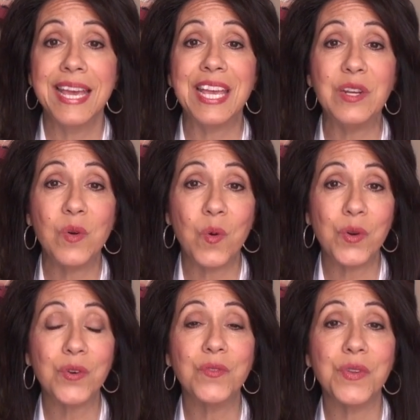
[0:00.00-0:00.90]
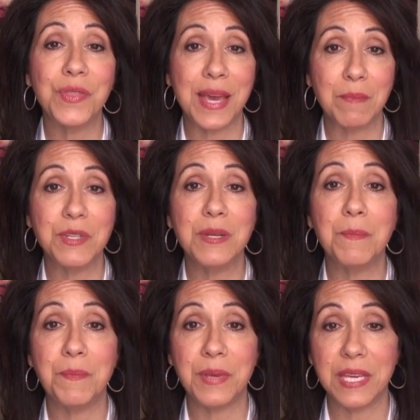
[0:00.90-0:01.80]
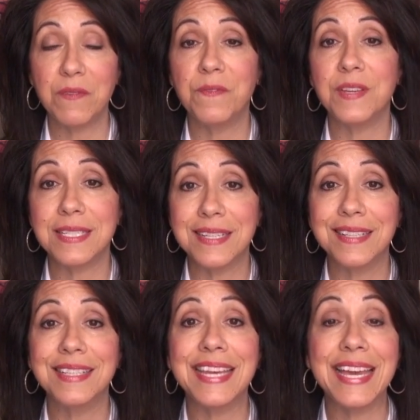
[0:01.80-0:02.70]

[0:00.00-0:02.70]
in order for them to be physically